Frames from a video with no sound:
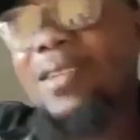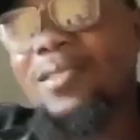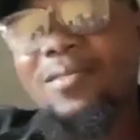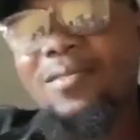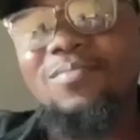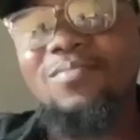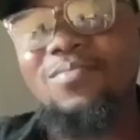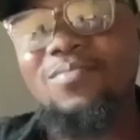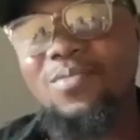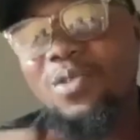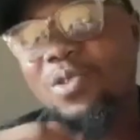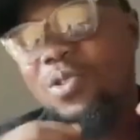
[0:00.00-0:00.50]

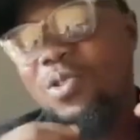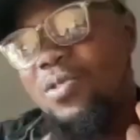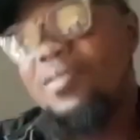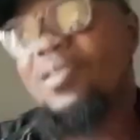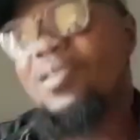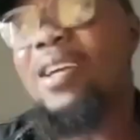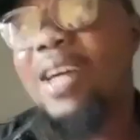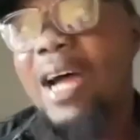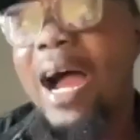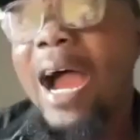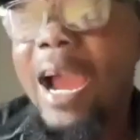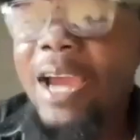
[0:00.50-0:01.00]
and
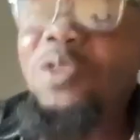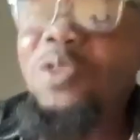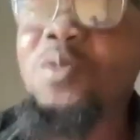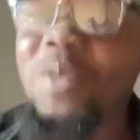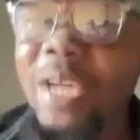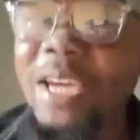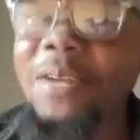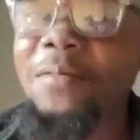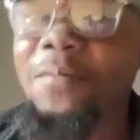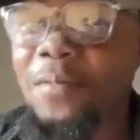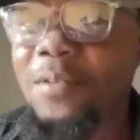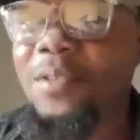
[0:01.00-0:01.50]
I do
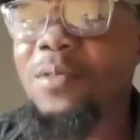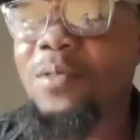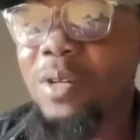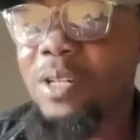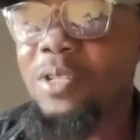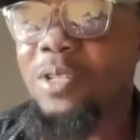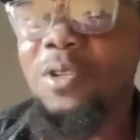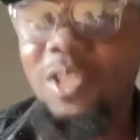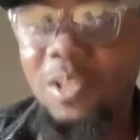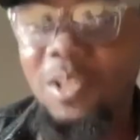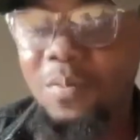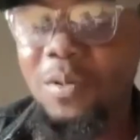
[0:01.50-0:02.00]
envy
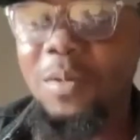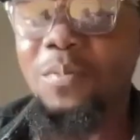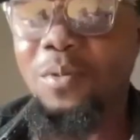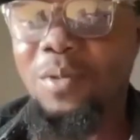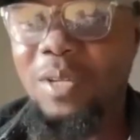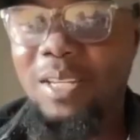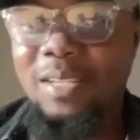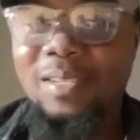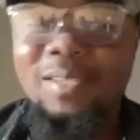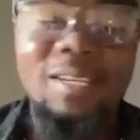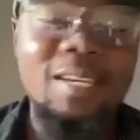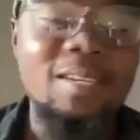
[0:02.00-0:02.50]
religious people
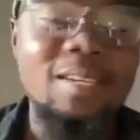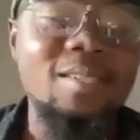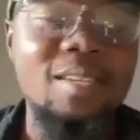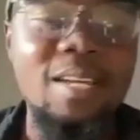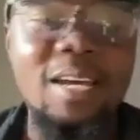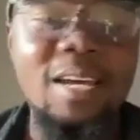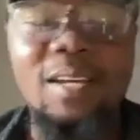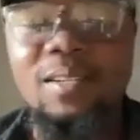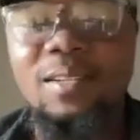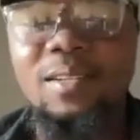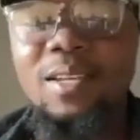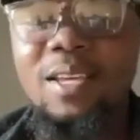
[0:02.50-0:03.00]
in the sense
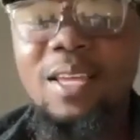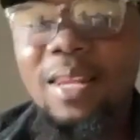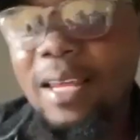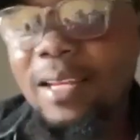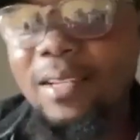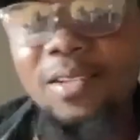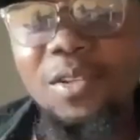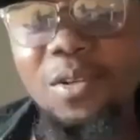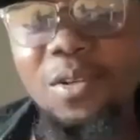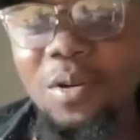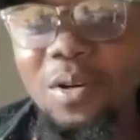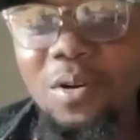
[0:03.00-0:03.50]
that,
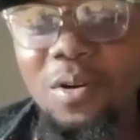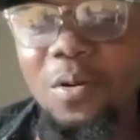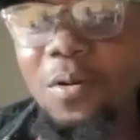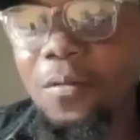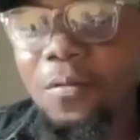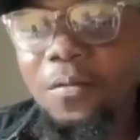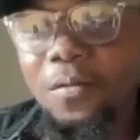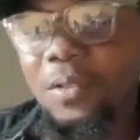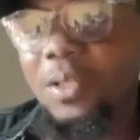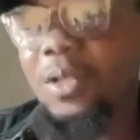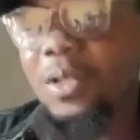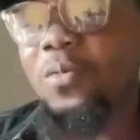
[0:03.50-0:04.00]
let's say you're
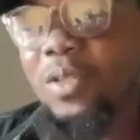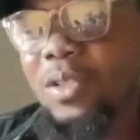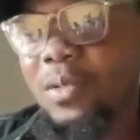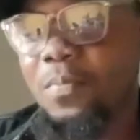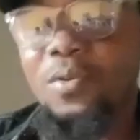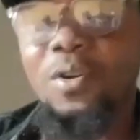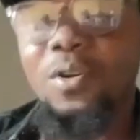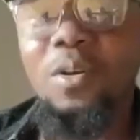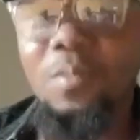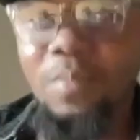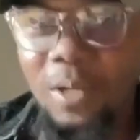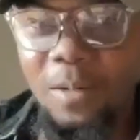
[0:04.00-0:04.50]
confronted with a
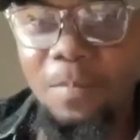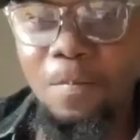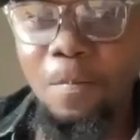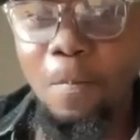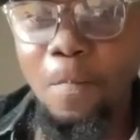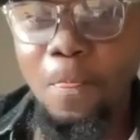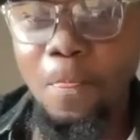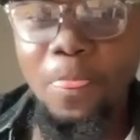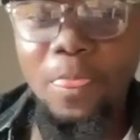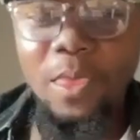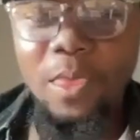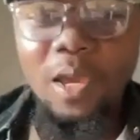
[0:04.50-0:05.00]
problem,
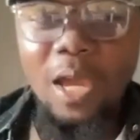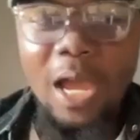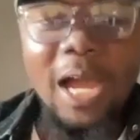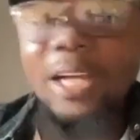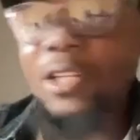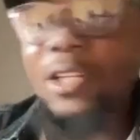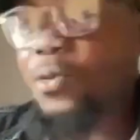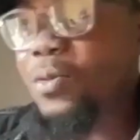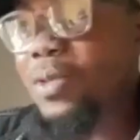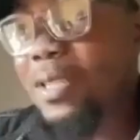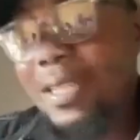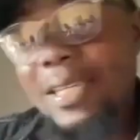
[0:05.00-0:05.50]

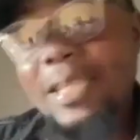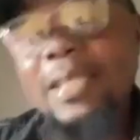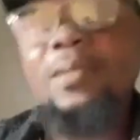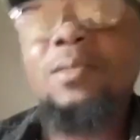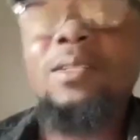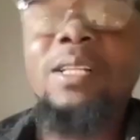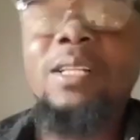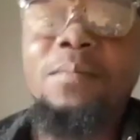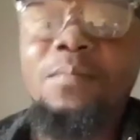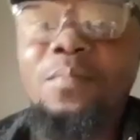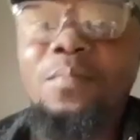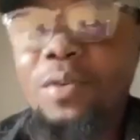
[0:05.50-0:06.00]
and you
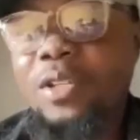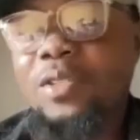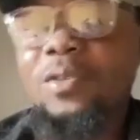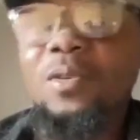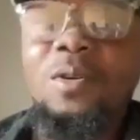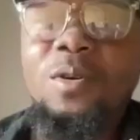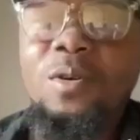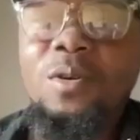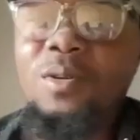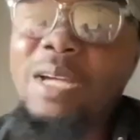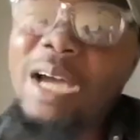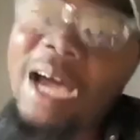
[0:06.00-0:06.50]
kneel and pray
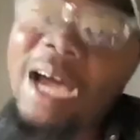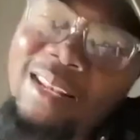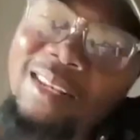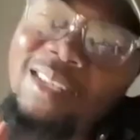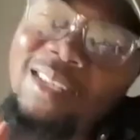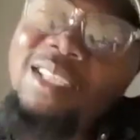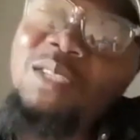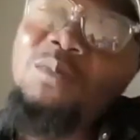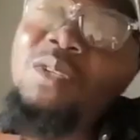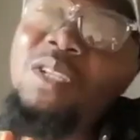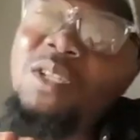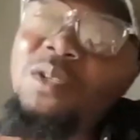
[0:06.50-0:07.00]
to God, at
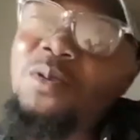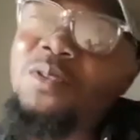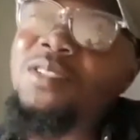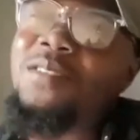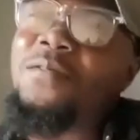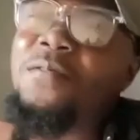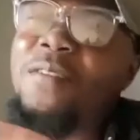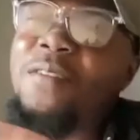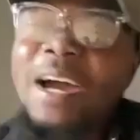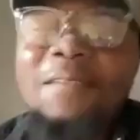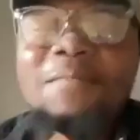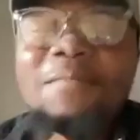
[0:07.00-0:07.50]
least within
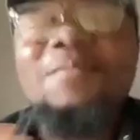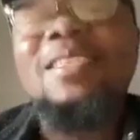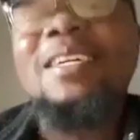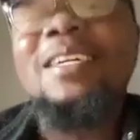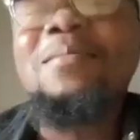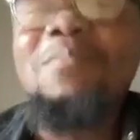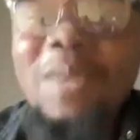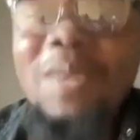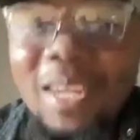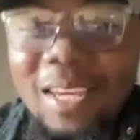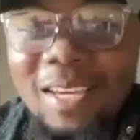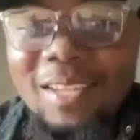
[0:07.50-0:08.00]
those
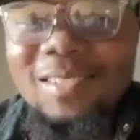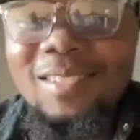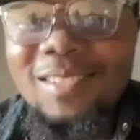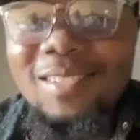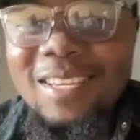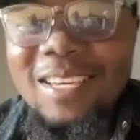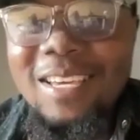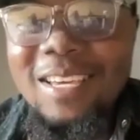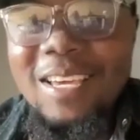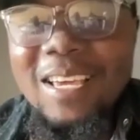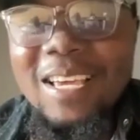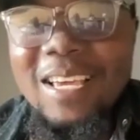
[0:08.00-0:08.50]
5-10
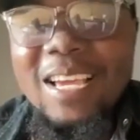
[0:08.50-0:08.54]
minutes,